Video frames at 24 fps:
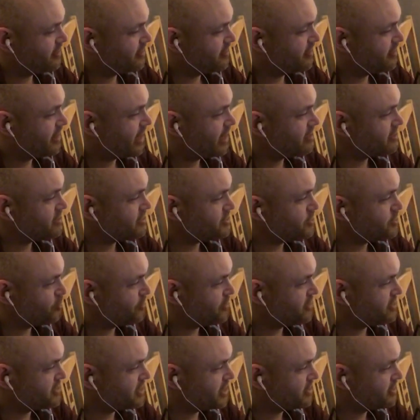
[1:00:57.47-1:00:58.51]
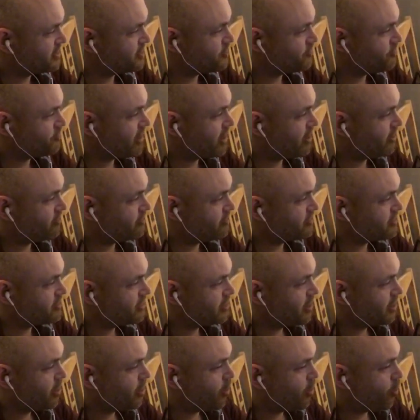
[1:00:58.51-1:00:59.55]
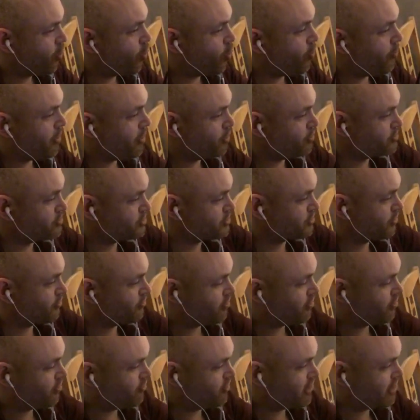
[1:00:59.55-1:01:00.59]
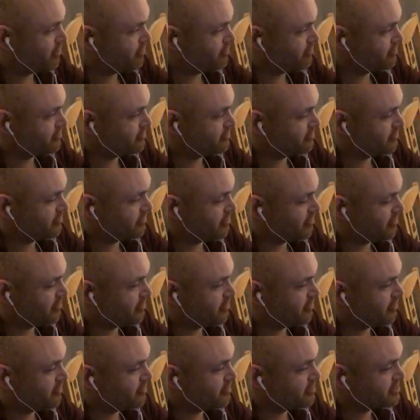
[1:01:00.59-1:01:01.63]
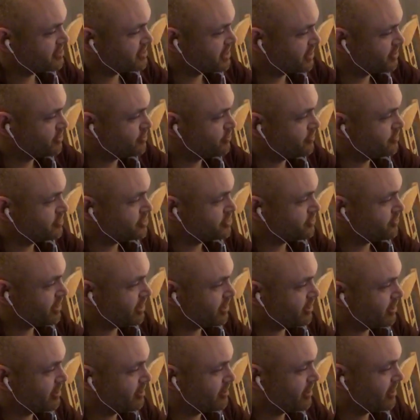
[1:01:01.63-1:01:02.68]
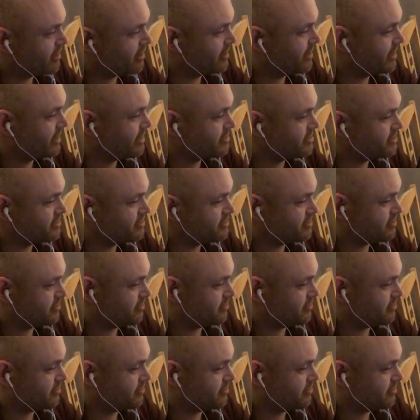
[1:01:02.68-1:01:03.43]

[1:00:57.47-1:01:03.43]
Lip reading: That still be centered around almost around the center of the screen, at least.